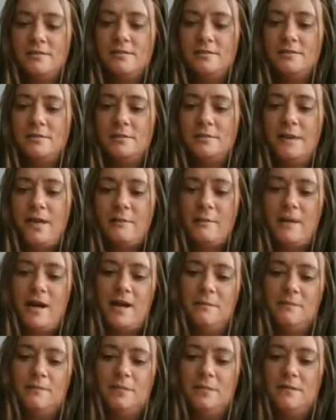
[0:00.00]
So my
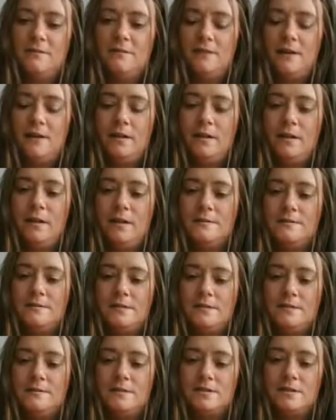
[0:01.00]
bottom leaf fell off,
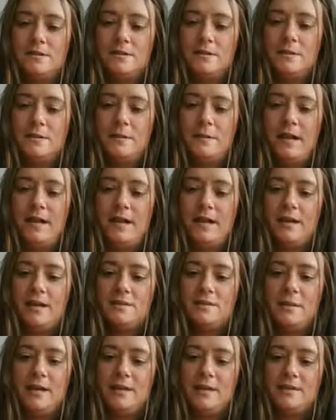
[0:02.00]
so I'm just gonna go back
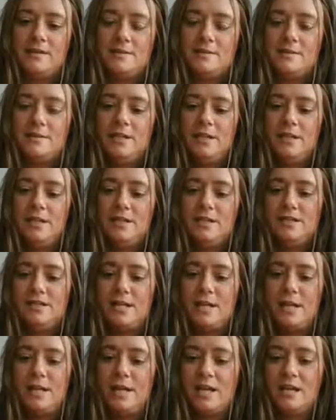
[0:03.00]
and make this really
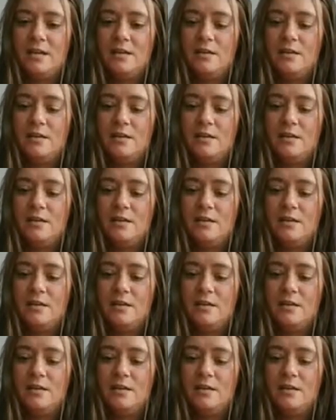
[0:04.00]
tight.